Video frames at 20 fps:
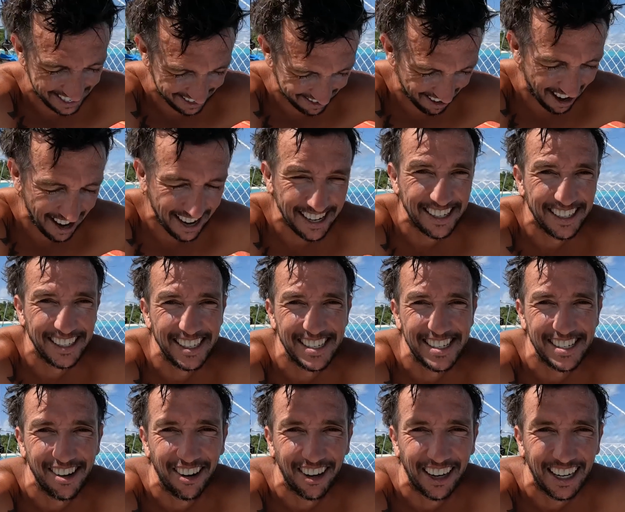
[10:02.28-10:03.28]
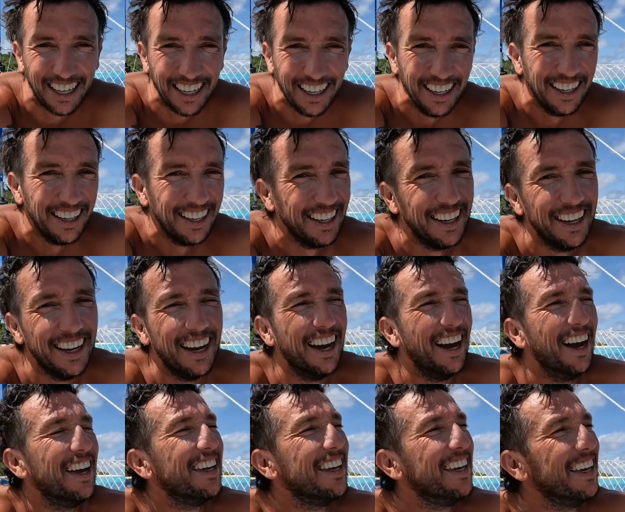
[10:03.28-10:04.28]
straight into this doggy.
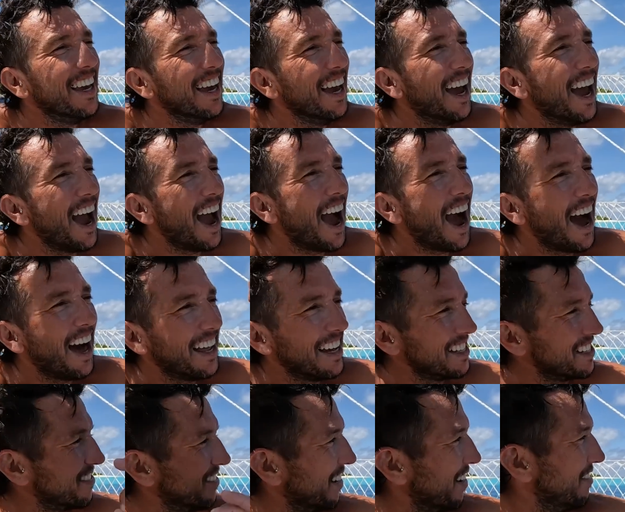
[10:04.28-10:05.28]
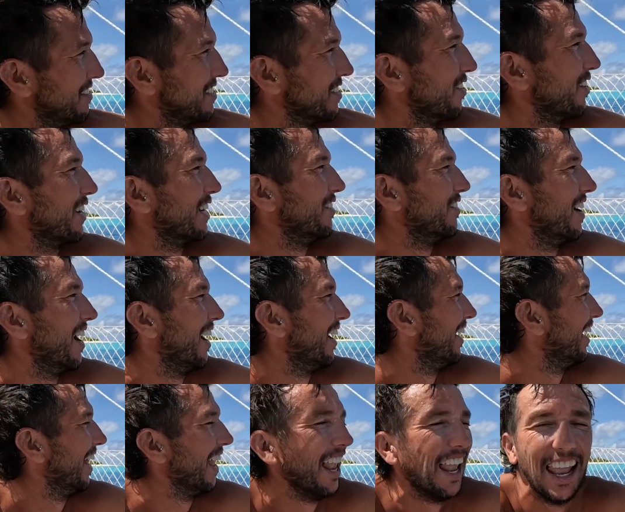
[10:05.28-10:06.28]
Yeah, that's what I'm talking about.
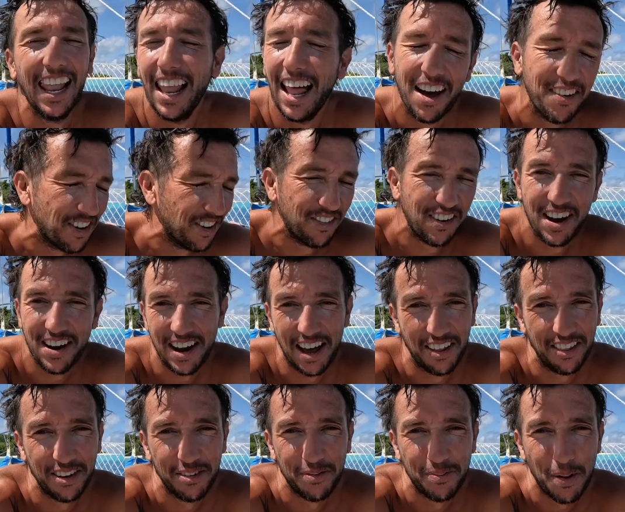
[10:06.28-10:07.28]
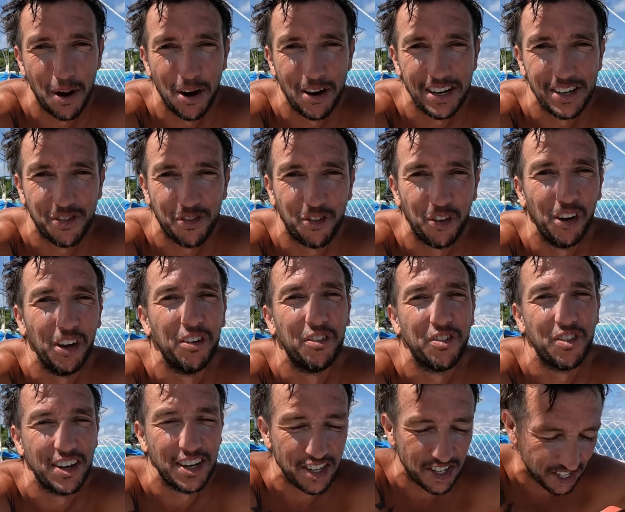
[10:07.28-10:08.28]
I love it when the boat is full
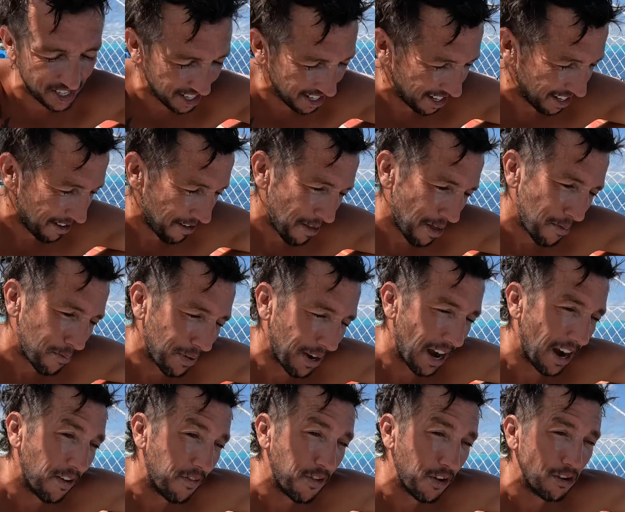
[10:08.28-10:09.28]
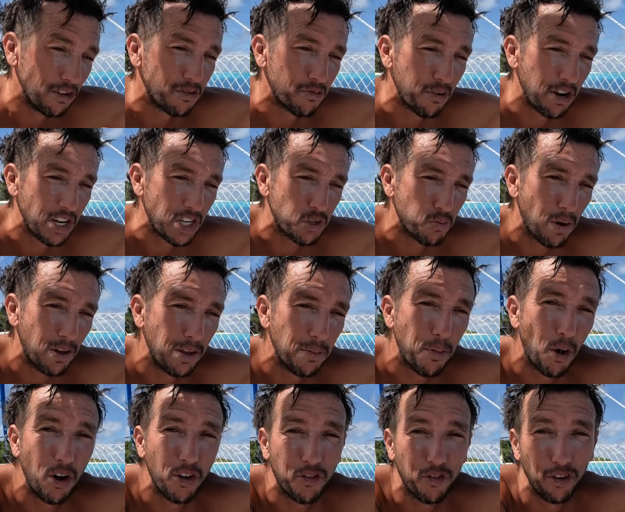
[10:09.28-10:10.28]
of fish. Benita feels rich when
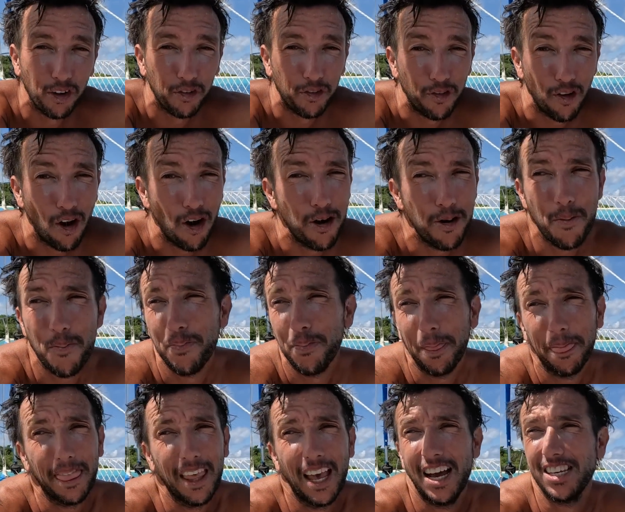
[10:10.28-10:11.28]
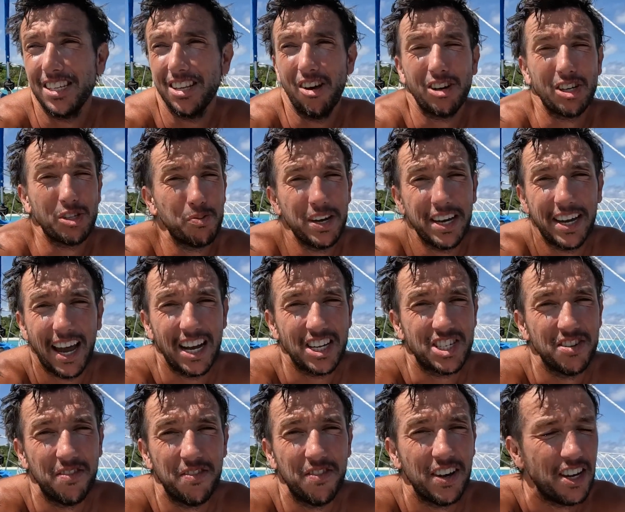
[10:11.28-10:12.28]
the boat's full of food. As long as we're
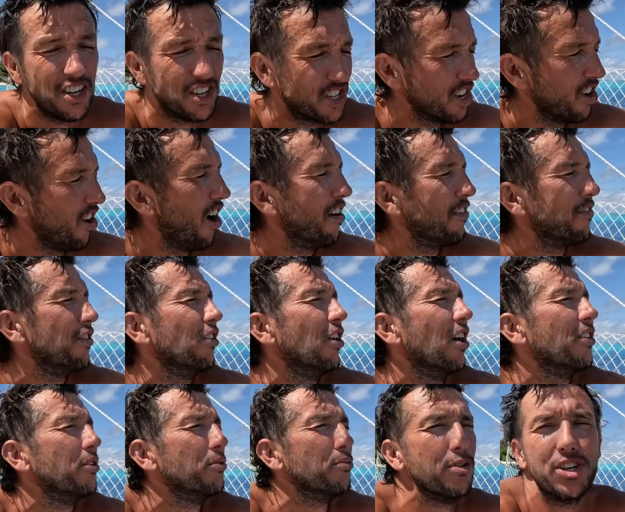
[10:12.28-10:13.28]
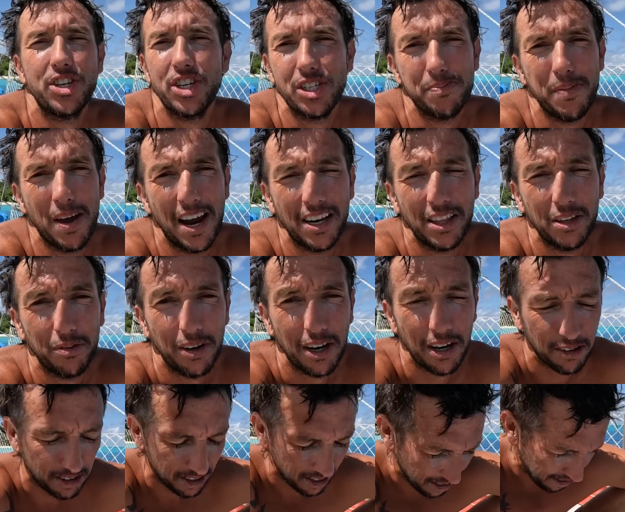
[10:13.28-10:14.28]
catching fish, I feel like the richest man in the
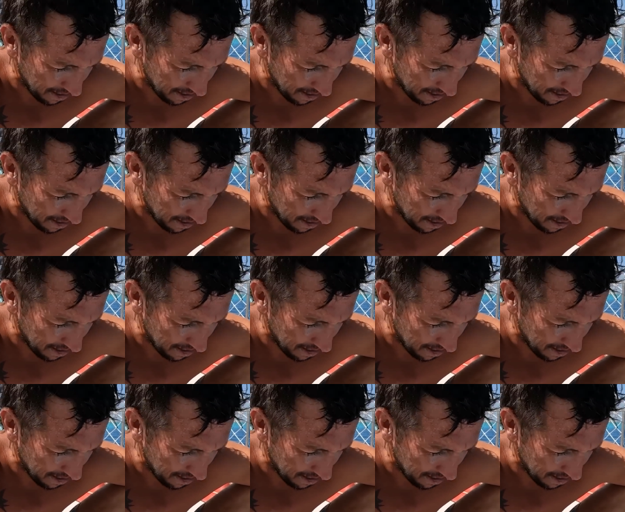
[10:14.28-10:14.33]
world.